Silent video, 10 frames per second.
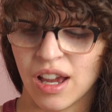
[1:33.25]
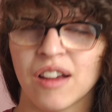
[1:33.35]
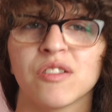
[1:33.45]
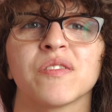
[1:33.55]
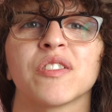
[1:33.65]

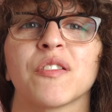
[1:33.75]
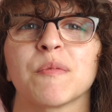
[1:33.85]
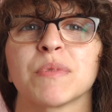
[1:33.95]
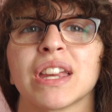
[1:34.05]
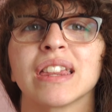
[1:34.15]
I don't even know if
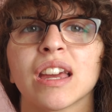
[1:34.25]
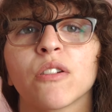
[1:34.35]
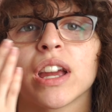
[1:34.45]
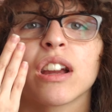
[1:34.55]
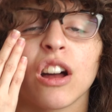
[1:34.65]
I'm saying that
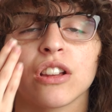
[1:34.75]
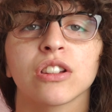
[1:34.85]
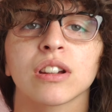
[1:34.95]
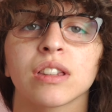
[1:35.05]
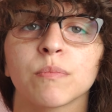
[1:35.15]
right.
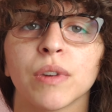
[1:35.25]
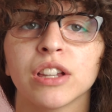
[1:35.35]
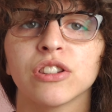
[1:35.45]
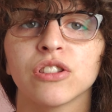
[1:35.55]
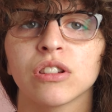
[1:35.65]
Konjac
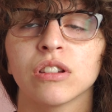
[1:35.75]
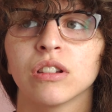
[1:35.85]
sponge.